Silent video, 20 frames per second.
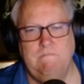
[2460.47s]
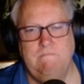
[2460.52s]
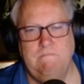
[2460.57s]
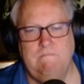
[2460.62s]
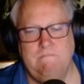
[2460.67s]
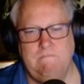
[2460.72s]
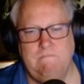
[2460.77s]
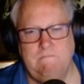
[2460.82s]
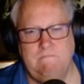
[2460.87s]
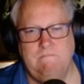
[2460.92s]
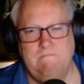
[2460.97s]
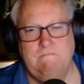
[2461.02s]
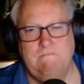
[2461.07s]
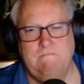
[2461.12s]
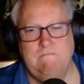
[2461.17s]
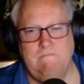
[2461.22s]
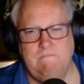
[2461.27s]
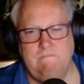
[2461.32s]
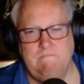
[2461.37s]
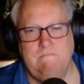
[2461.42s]

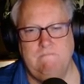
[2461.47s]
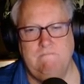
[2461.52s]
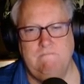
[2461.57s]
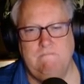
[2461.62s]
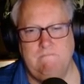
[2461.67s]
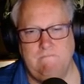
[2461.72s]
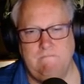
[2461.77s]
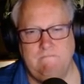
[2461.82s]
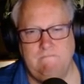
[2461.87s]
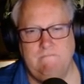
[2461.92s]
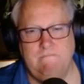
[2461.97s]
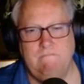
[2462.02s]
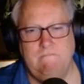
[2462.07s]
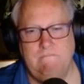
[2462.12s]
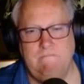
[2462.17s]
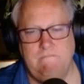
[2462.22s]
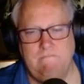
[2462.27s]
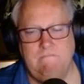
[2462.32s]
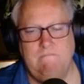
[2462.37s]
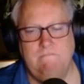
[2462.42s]

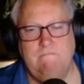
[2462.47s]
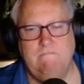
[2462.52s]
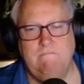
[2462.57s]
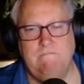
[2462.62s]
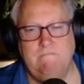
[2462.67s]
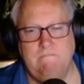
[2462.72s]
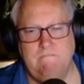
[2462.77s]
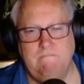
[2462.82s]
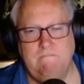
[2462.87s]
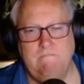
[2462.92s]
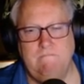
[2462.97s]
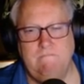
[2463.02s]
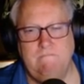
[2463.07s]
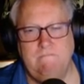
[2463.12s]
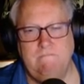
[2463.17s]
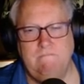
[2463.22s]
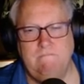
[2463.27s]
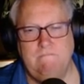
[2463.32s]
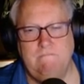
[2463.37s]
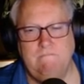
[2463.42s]

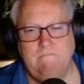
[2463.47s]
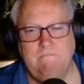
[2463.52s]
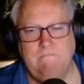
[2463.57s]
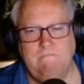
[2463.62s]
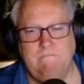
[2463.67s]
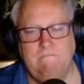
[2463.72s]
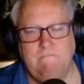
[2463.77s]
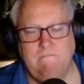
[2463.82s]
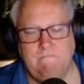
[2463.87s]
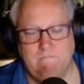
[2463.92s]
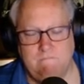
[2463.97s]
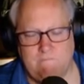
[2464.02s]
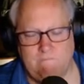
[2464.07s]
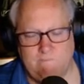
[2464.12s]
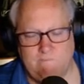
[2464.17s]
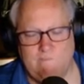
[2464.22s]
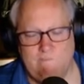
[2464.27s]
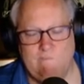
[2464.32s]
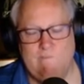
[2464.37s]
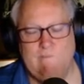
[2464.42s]

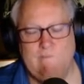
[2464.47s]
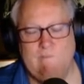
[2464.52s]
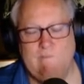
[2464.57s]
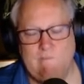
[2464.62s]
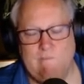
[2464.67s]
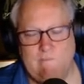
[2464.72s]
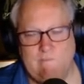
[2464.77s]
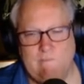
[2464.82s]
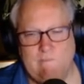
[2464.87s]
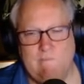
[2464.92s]
No words are spoken by the person on screen.